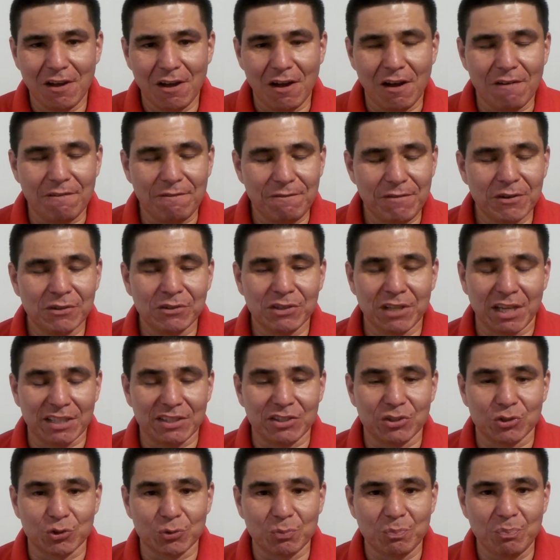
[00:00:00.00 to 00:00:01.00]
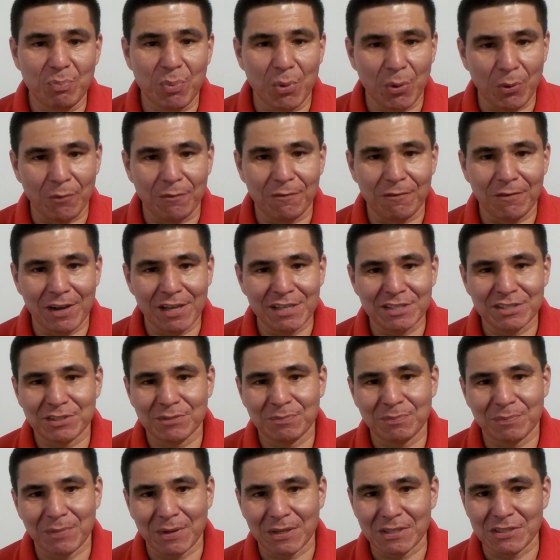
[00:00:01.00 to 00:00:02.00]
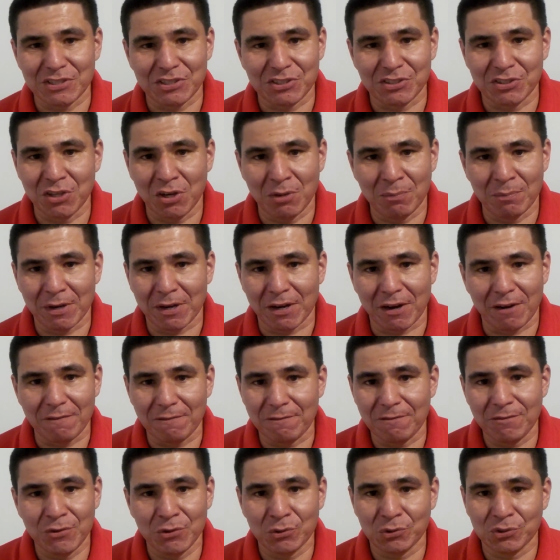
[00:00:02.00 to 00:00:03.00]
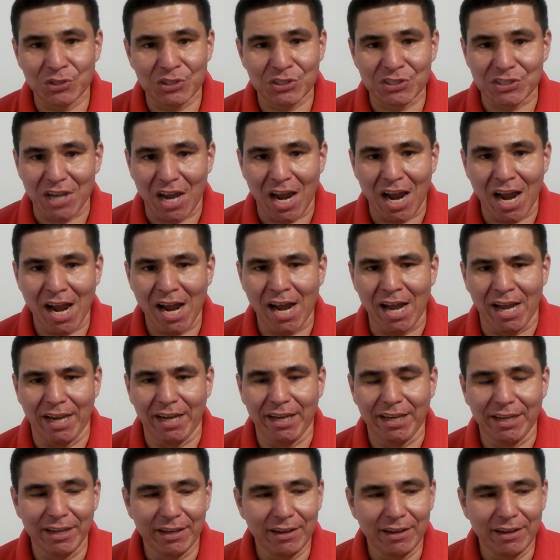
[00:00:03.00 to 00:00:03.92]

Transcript: I feel like there's butterflies in my stomach. I feel this high.